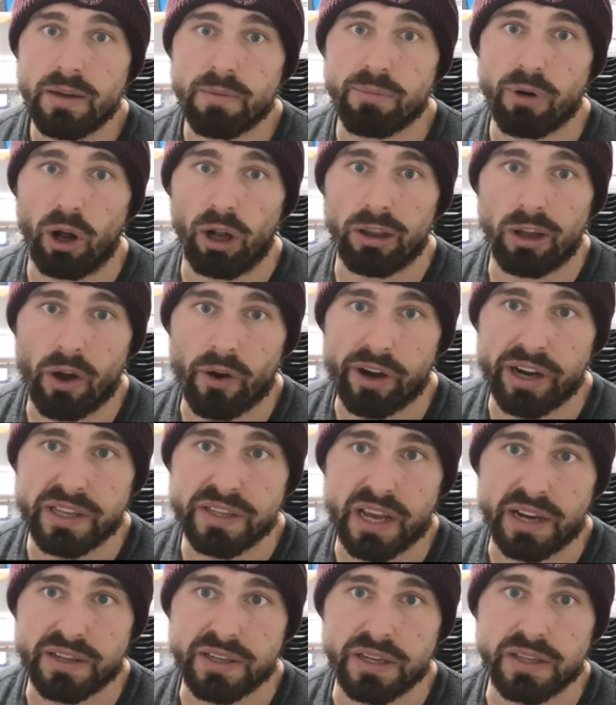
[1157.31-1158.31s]
Brought a lot of
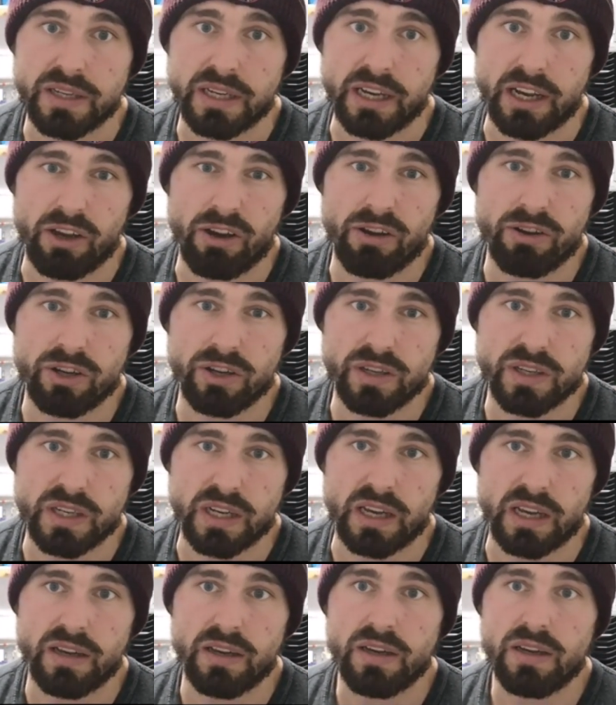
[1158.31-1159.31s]
intensity,
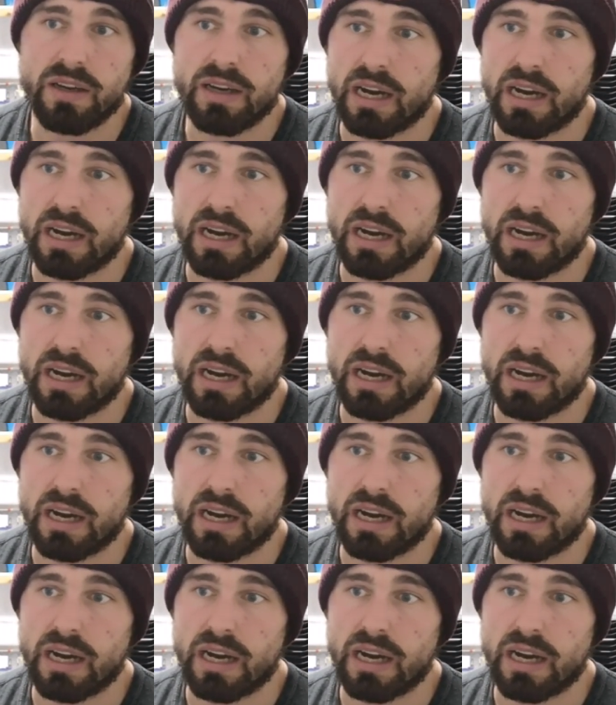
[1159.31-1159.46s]
urgency.